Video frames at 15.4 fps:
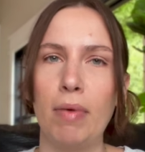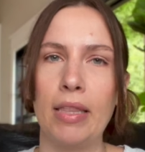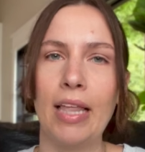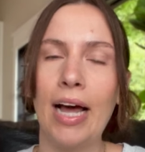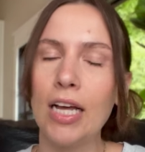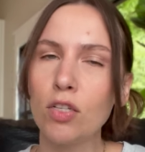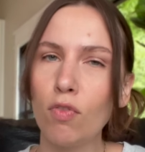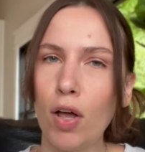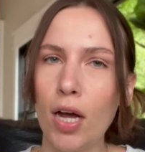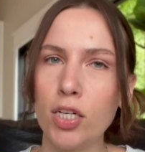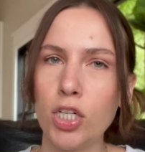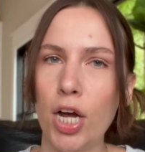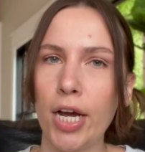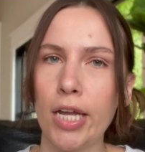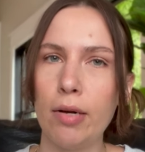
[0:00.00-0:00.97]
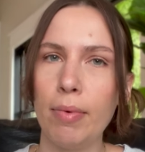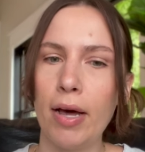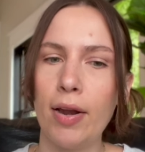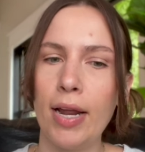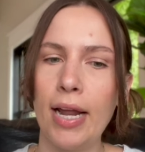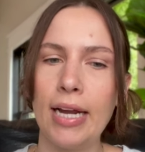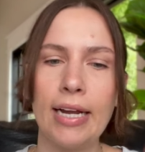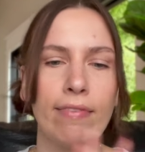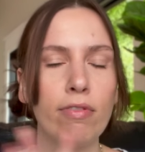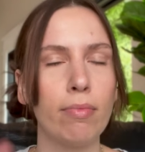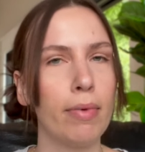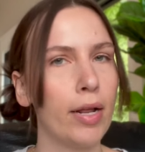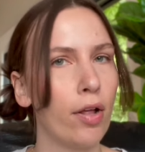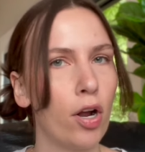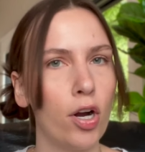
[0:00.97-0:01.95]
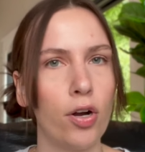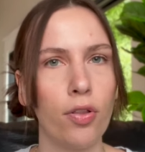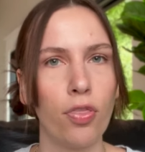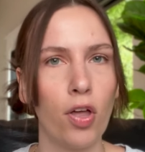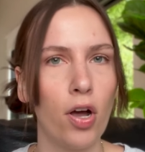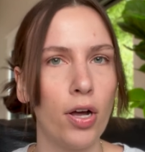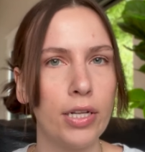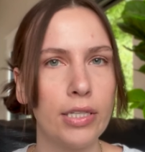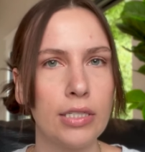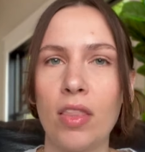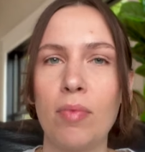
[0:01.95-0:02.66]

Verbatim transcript: last vlog talking about it and giving my current thoughts.